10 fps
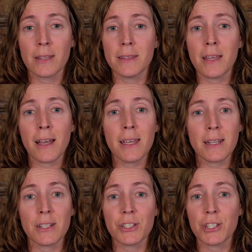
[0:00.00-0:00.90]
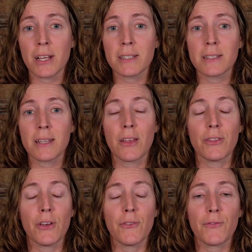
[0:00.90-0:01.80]
Diet is just
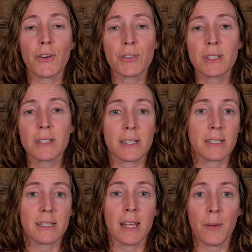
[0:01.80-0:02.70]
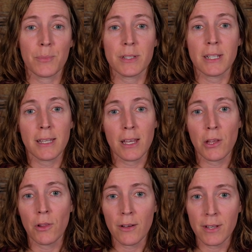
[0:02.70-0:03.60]
the first step to get
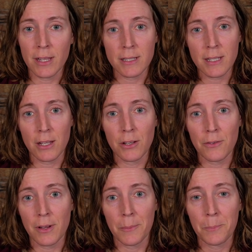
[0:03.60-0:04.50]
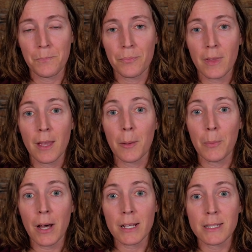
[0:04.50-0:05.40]
you loving the skin you're in.
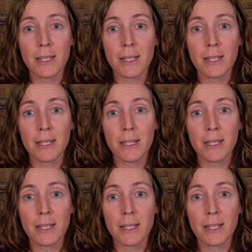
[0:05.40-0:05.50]
But